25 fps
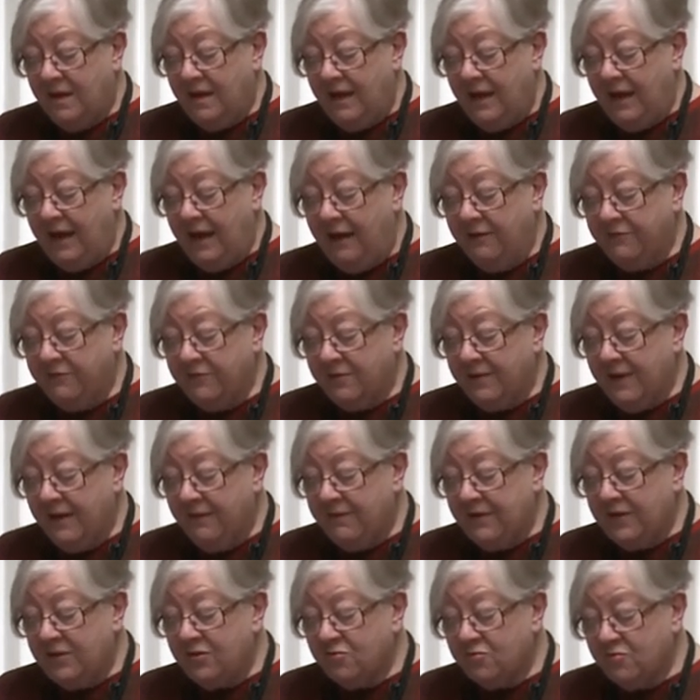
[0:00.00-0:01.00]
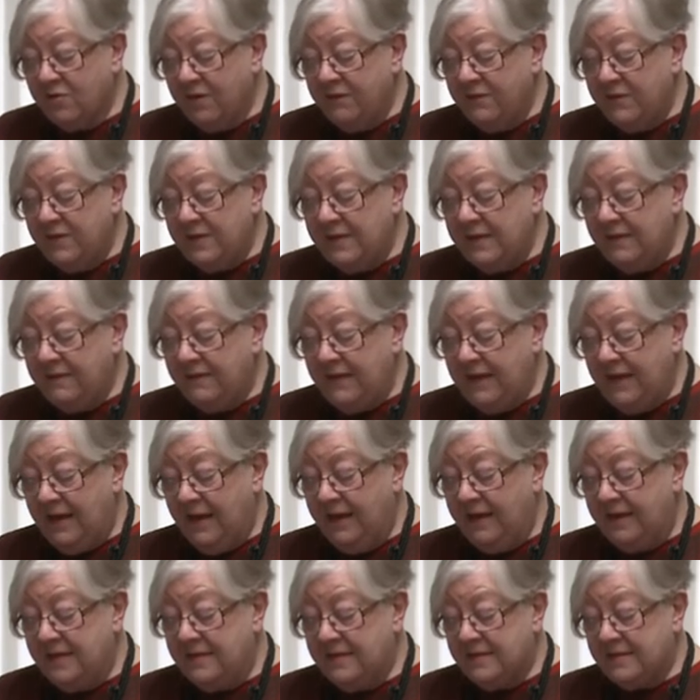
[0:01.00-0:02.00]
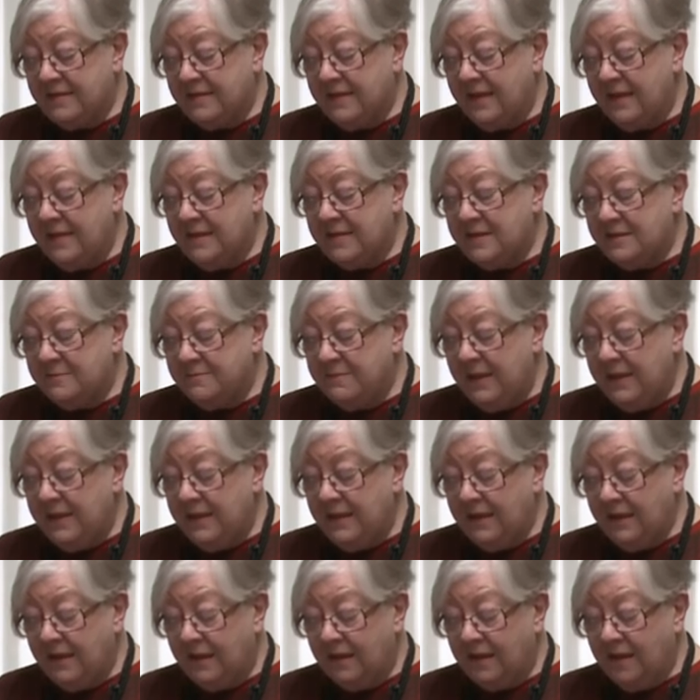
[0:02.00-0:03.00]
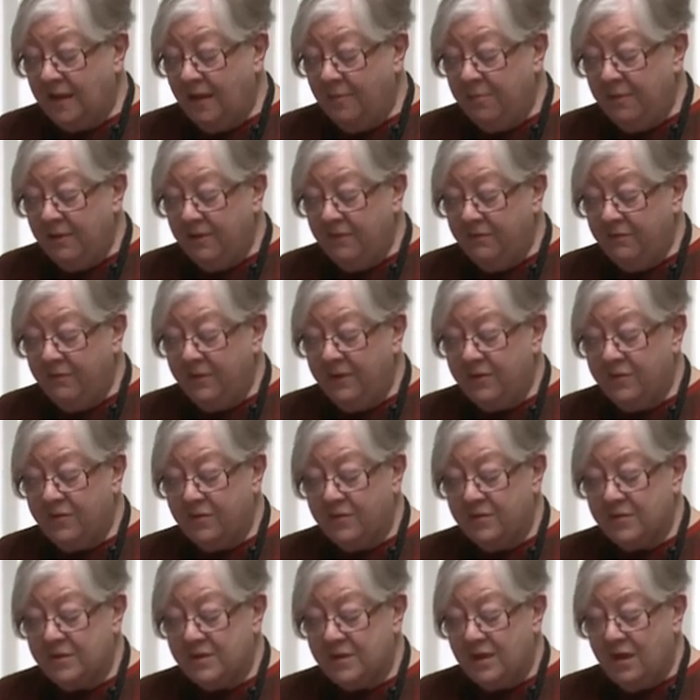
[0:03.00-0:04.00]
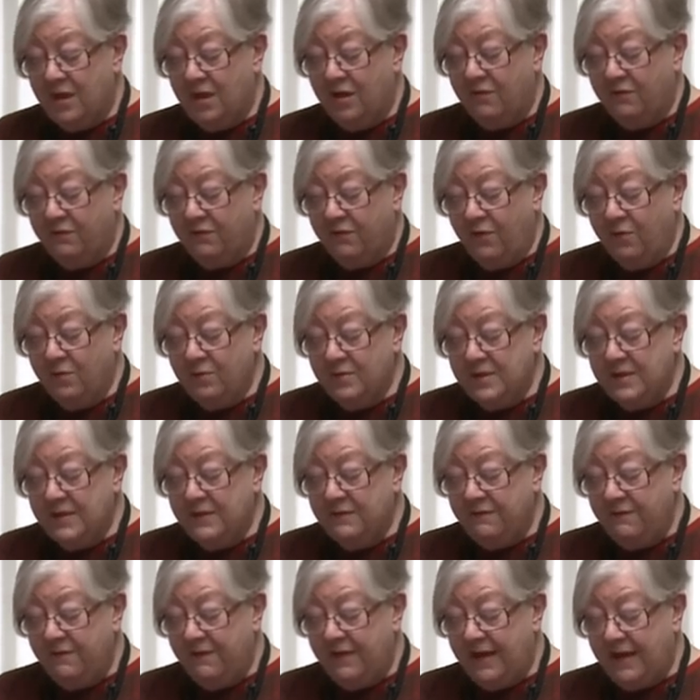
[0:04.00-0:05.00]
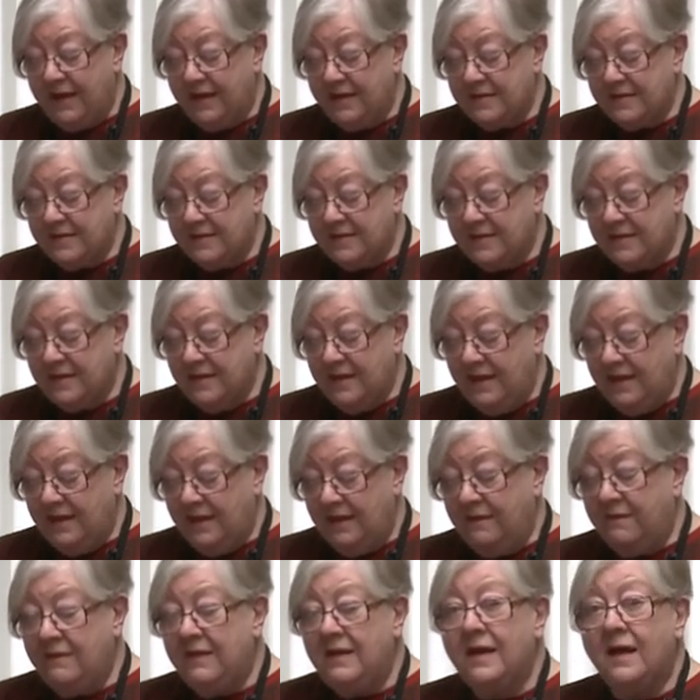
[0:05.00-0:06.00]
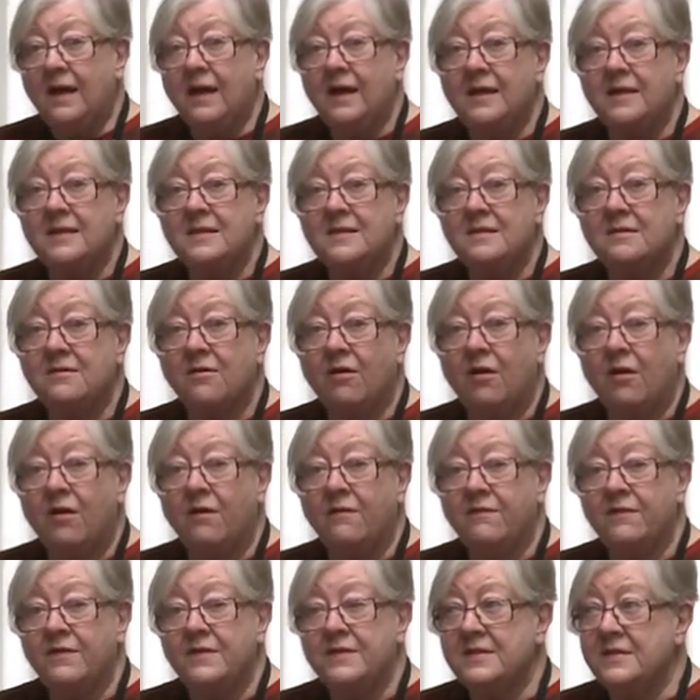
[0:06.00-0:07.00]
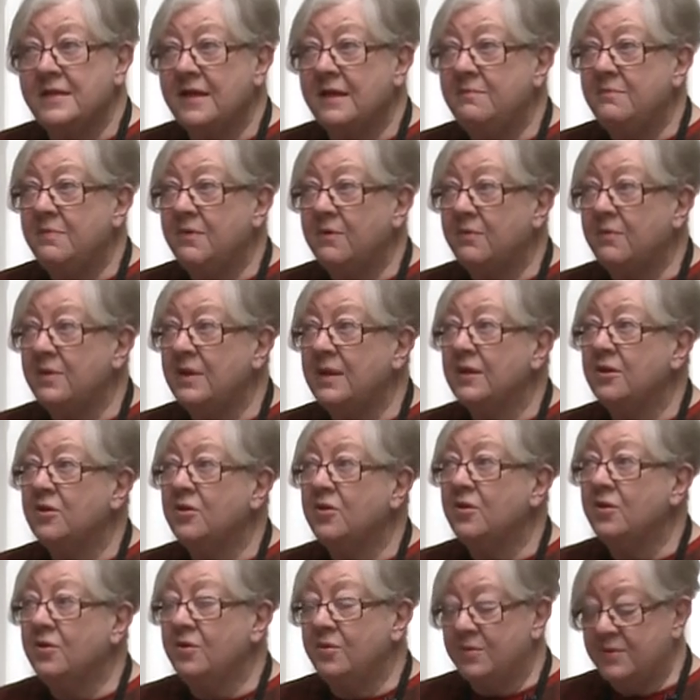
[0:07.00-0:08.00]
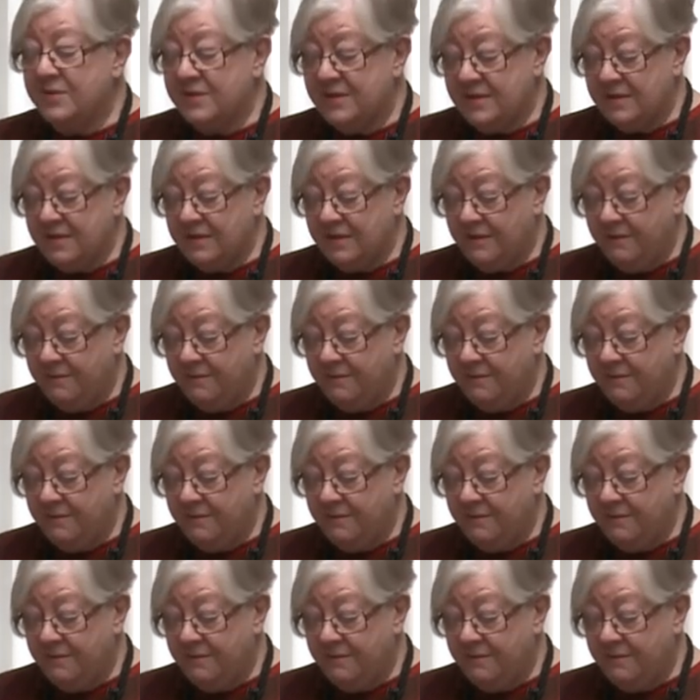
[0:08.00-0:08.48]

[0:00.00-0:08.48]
after having drifted in the ice and spending a couple of winters frozen fast in the ice off the Siberian coast.